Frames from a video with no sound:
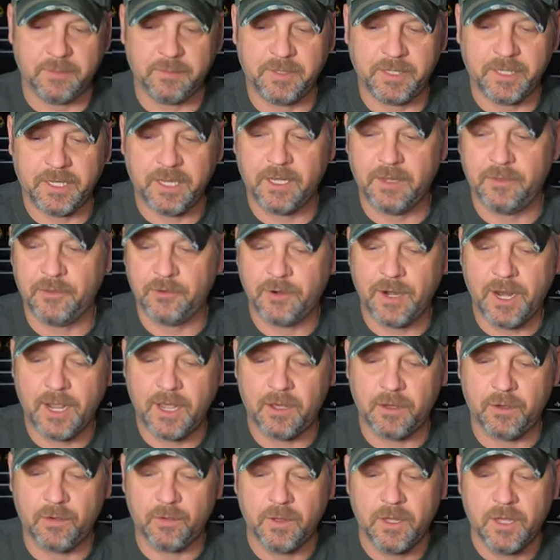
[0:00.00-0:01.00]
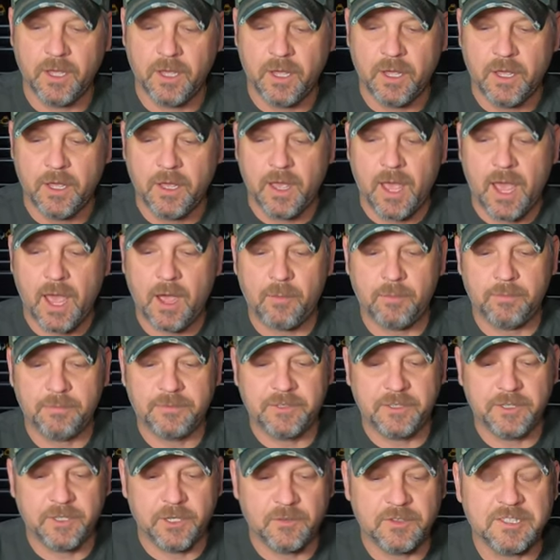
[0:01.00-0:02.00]
together how
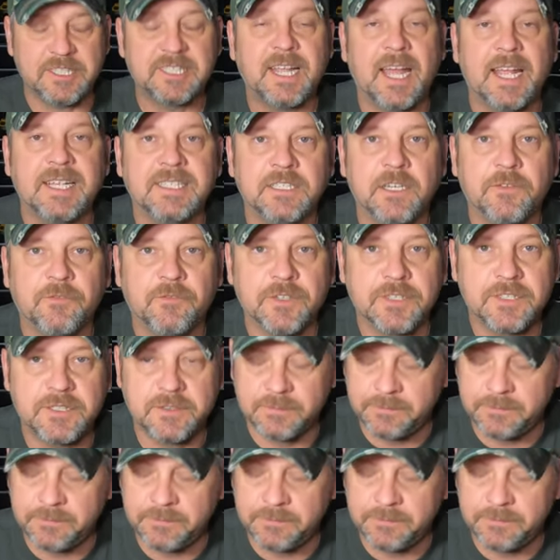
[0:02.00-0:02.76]
you know the size difference.